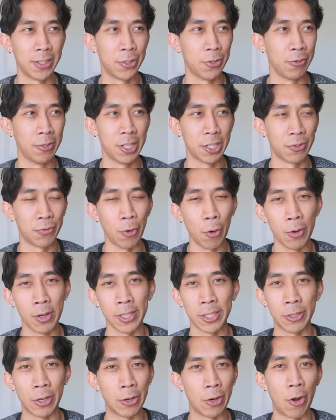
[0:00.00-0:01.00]
to just
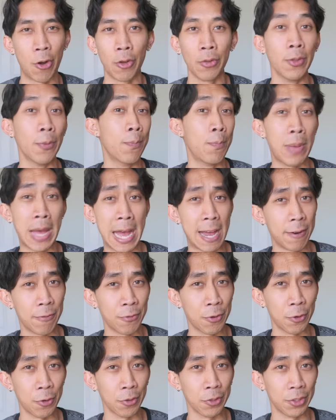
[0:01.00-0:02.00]
focus on all the bad
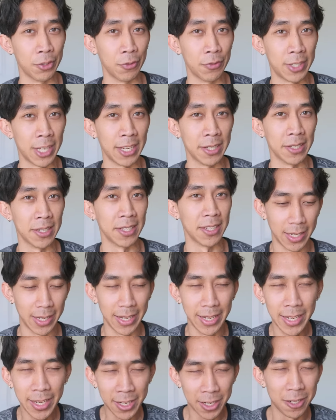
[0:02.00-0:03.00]
photos you've taken.
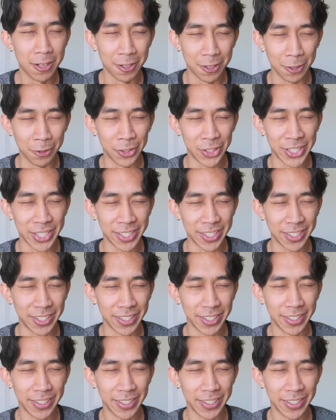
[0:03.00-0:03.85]
In conclusion,